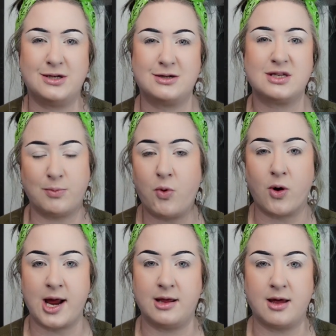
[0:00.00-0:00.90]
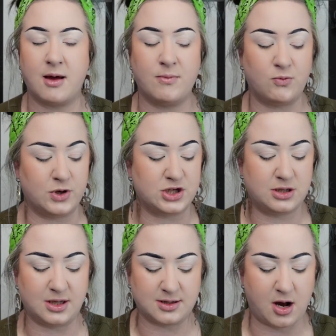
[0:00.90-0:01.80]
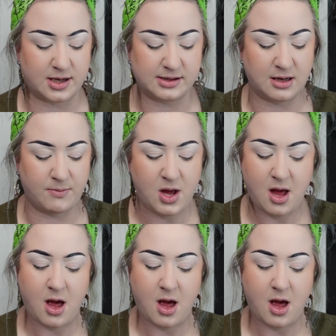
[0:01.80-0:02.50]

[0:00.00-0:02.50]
supporting them, which is awesome.